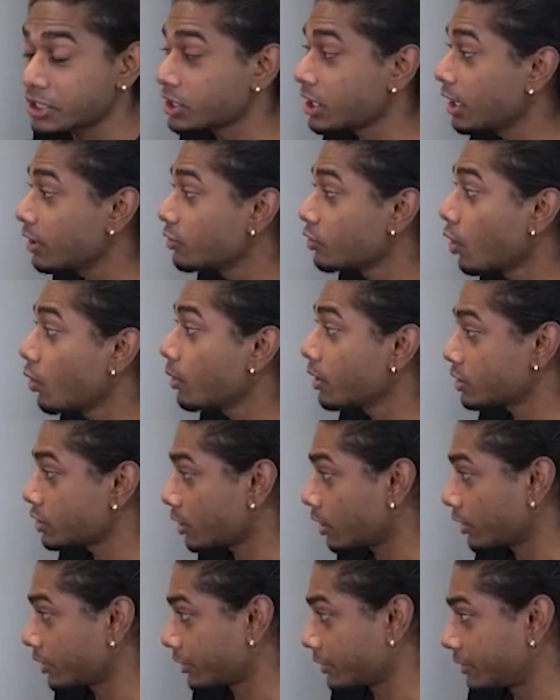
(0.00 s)
it's not Noah's
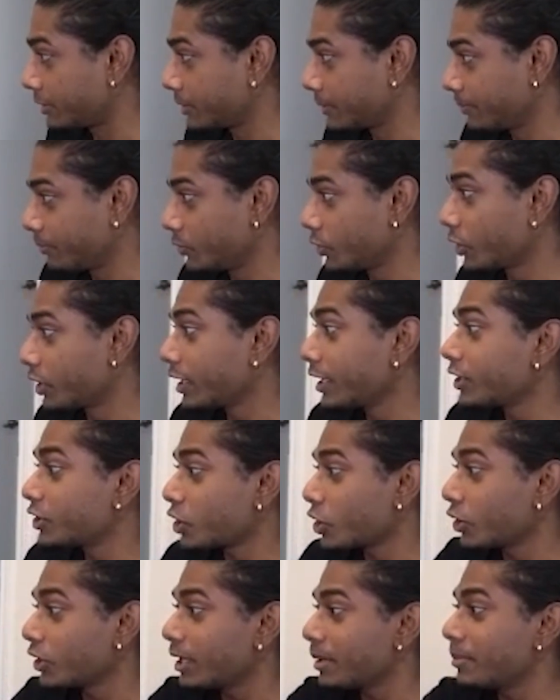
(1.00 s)
Ark. They're gonna
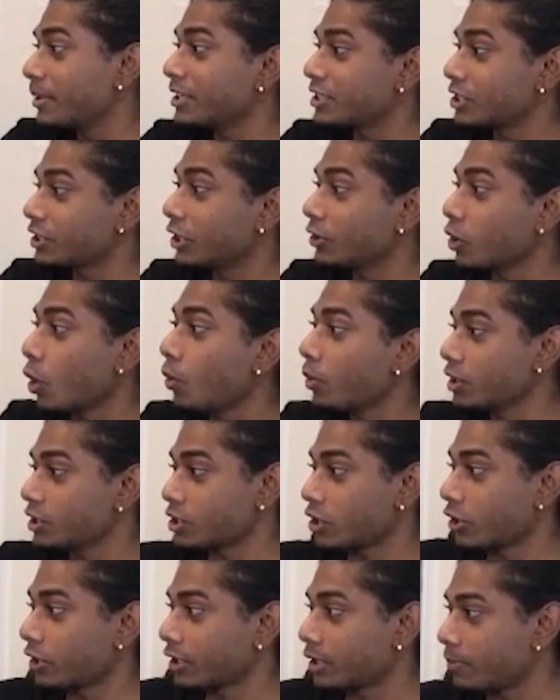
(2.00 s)
turn him into the Noah's
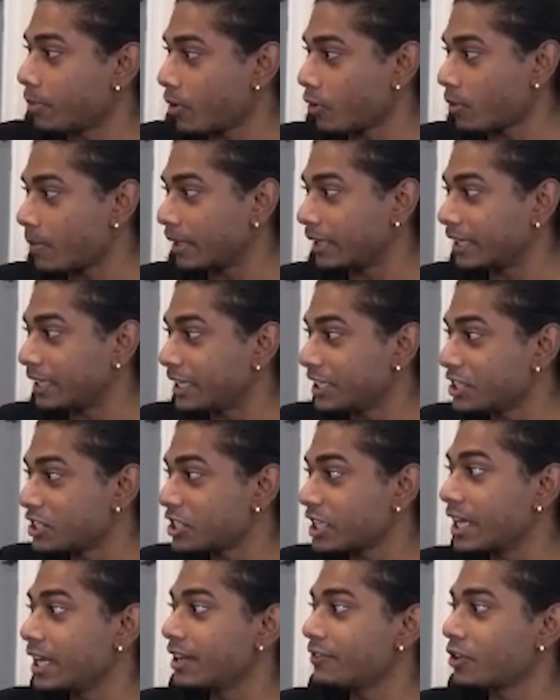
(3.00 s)
Ark Pokemon, like he
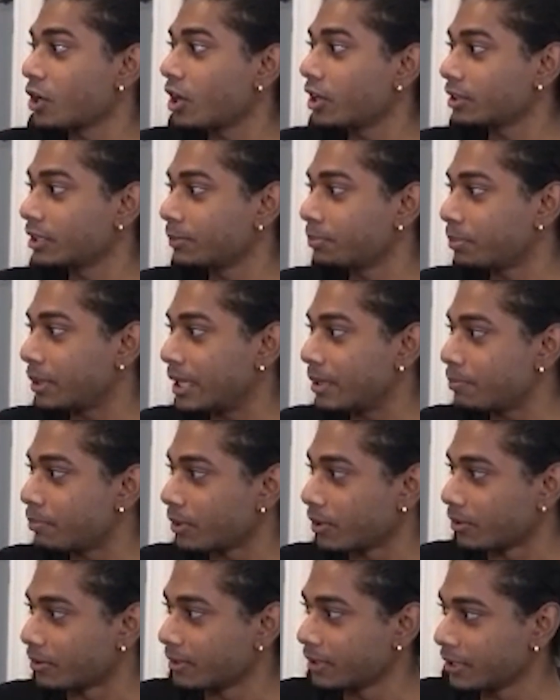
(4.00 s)
saved all the
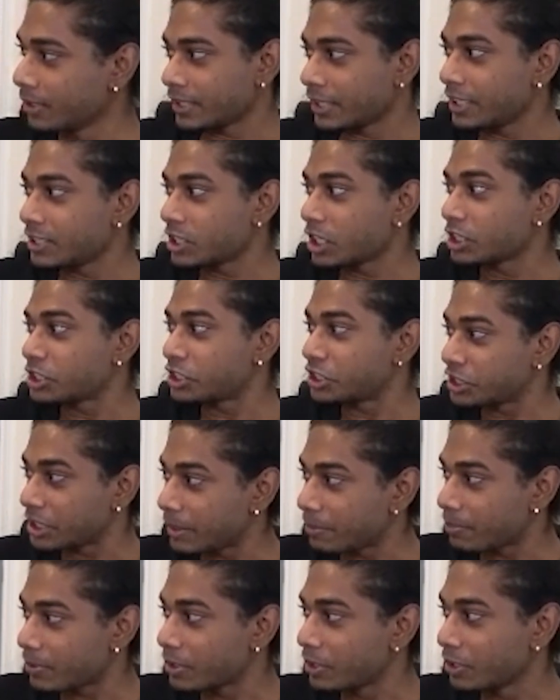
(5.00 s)
people. He's a
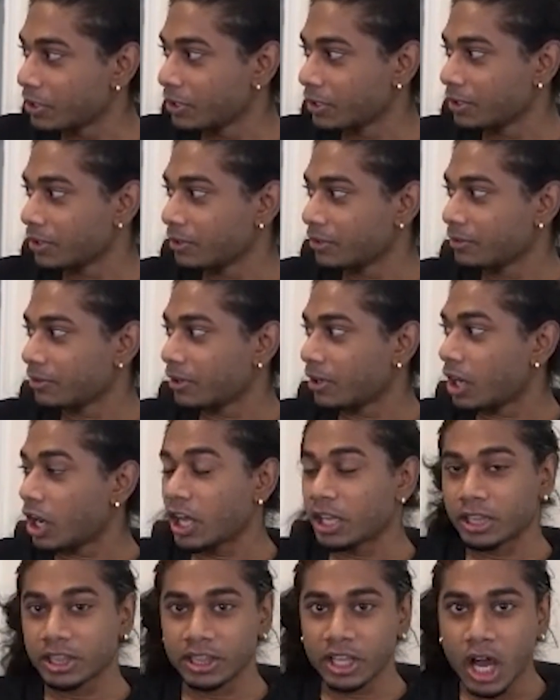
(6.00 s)
ship,
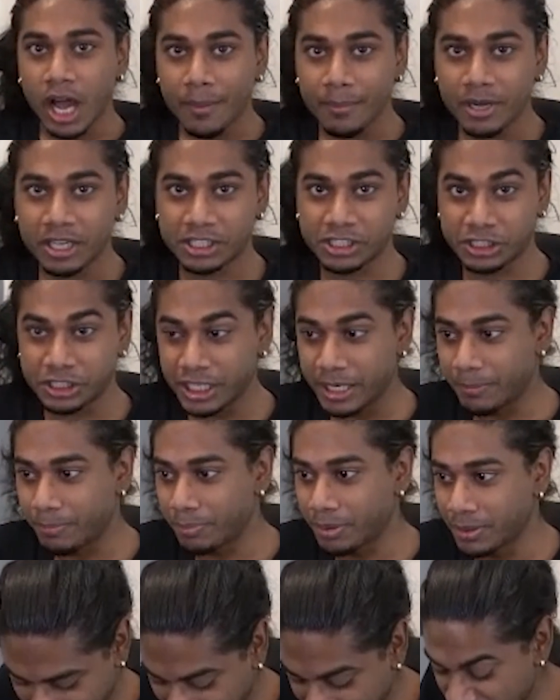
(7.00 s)
a llama ship.
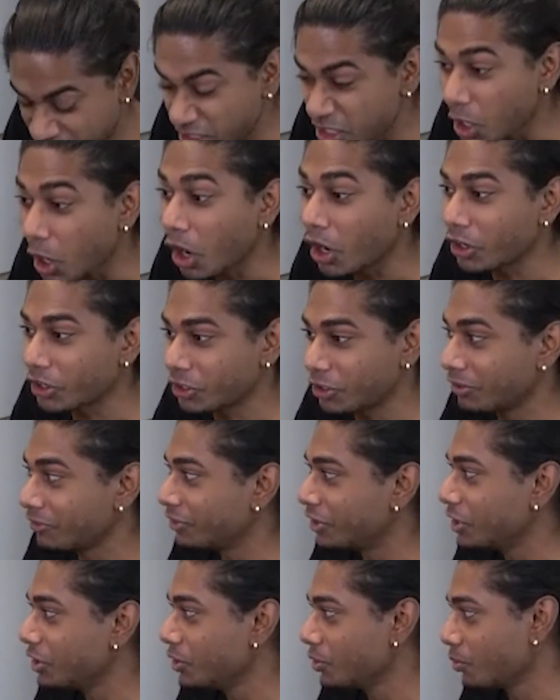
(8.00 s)
He's the Ark of
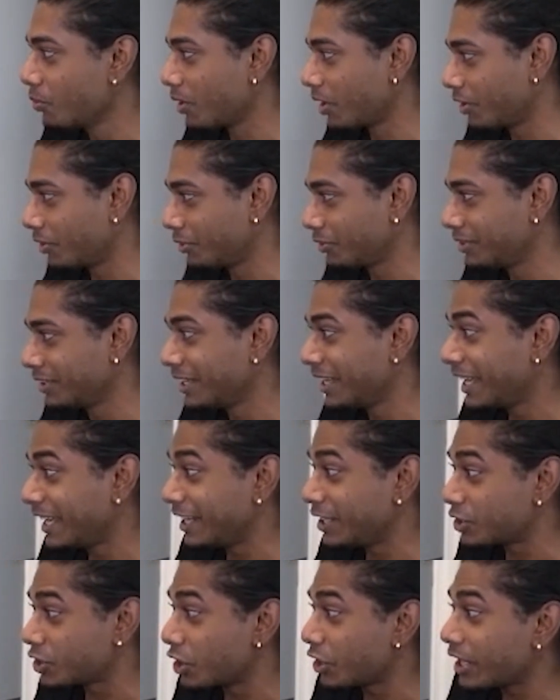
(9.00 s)
the new world.
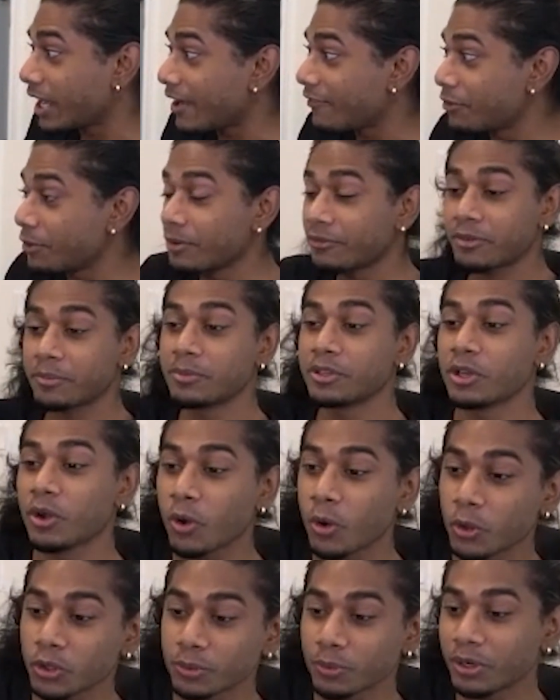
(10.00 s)
He took everyone from the
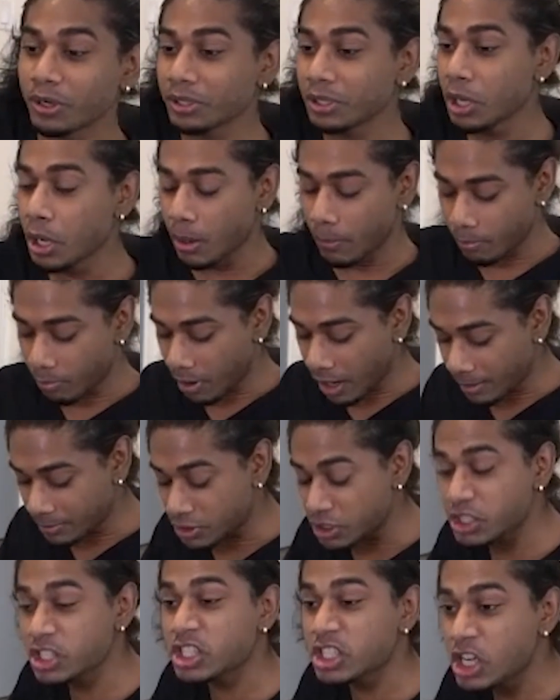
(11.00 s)
old world, brought him,
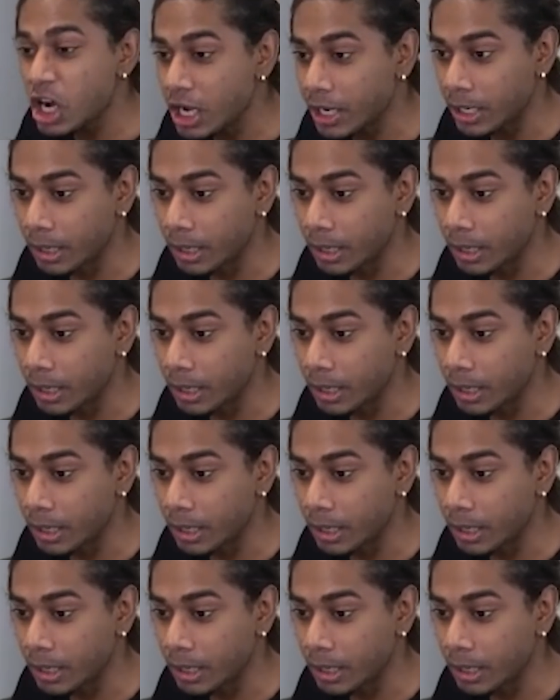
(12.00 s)
shut